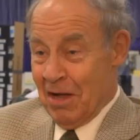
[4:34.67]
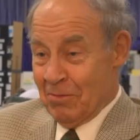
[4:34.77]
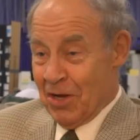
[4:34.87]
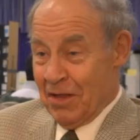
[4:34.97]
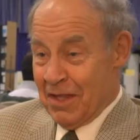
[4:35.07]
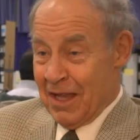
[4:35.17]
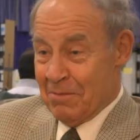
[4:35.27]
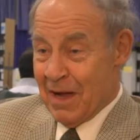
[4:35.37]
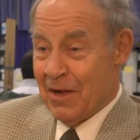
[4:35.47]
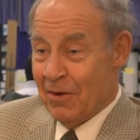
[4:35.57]
well, I'm going to
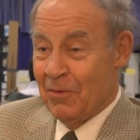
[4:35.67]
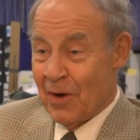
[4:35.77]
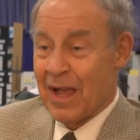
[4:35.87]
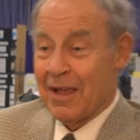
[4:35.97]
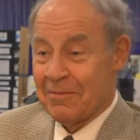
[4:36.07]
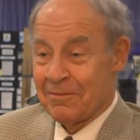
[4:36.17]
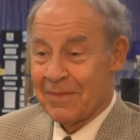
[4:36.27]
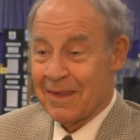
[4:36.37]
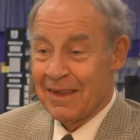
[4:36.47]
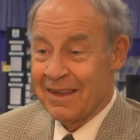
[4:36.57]
think my own way.
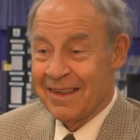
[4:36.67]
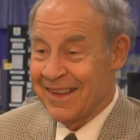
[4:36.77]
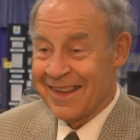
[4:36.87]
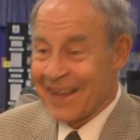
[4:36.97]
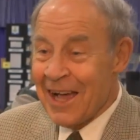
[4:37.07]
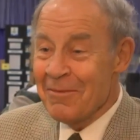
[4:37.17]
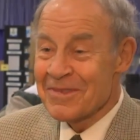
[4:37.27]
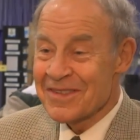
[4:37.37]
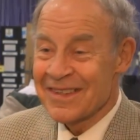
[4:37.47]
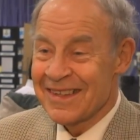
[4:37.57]
And it
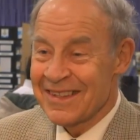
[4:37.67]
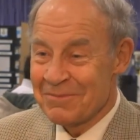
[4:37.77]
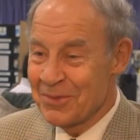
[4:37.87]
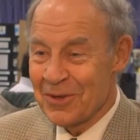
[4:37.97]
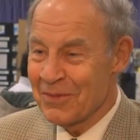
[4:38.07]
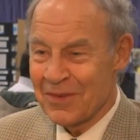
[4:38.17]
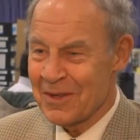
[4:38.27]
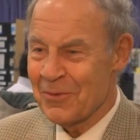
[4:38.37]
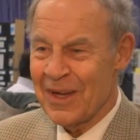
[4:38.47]
comes. It's beautiful to